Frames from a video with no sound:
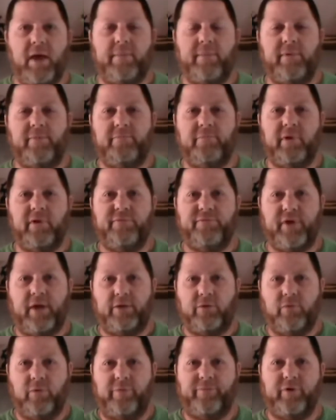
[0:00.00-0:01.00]
them. And in
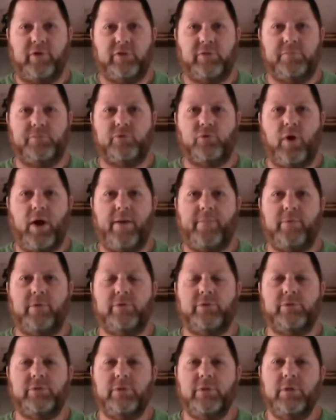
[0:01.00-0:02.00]
fact, one of our
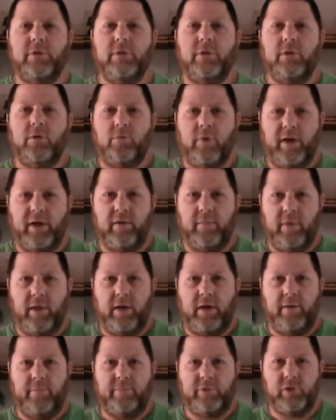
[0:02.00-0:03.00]
subscribers
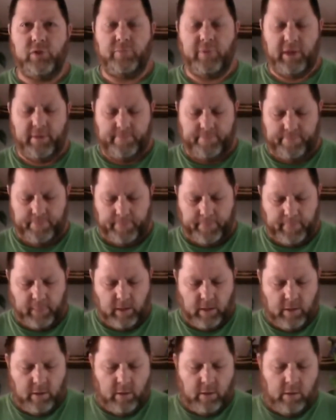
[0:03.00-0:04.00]
recommended them to me,
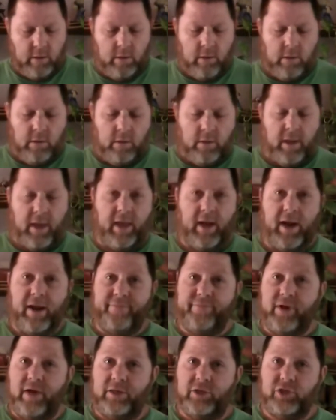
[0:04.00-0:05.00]
and I have
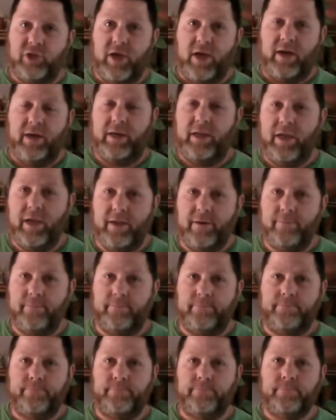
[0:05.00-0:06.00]
not shot it yet.
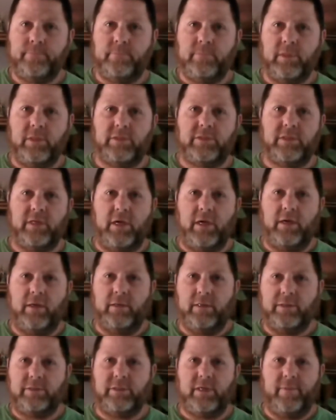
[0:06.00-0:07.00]

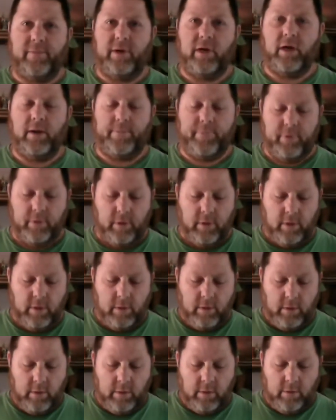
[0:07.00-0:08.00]
That's coming up
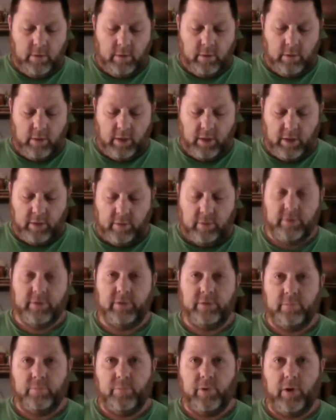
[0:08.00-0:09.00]
on the
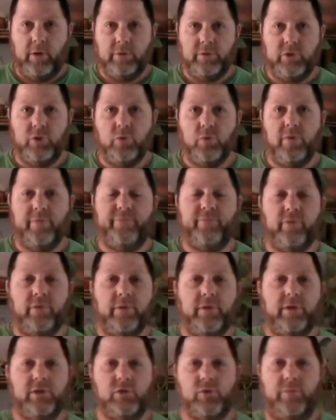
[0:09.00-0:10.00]
part 2 of
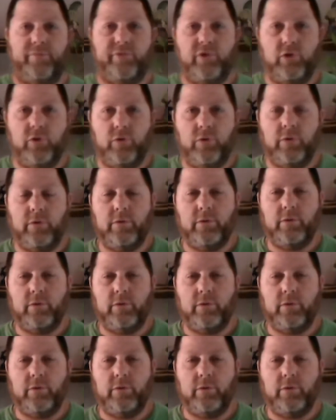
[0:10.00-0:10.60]
this review.